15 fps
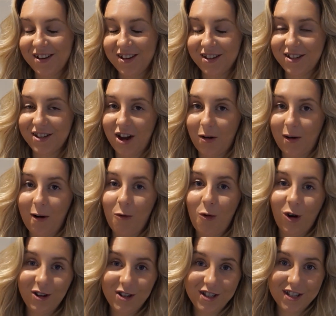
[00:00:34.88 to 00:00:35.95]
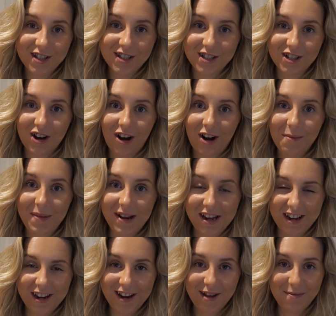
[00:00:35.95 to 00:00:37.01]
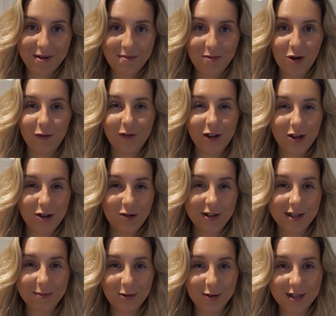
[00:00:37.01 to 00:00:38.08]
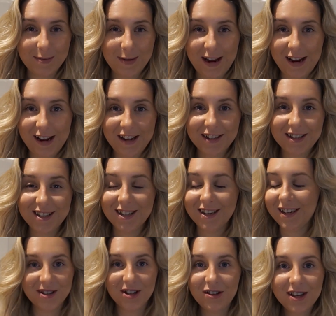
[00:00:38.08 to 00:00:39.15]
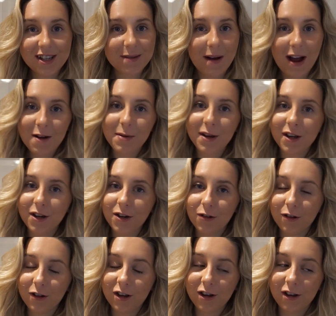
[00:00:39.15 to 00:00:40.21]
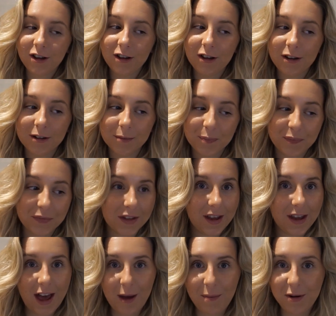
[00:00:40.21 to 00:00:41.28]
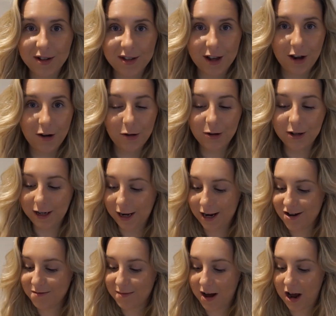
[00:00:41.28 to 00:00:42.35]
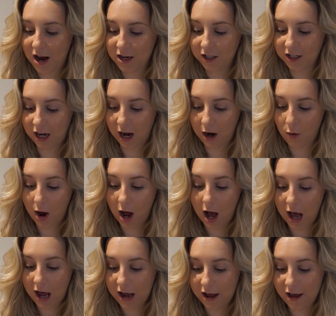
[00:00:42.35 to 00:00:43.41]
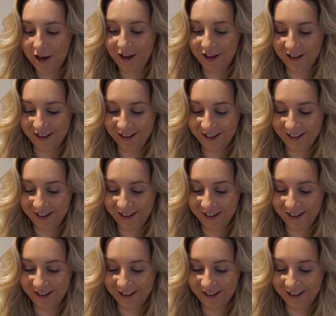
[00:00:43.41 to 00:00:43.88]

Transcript: So I want to start making it a bit more of a usable space. So this might be another episode in my DIY.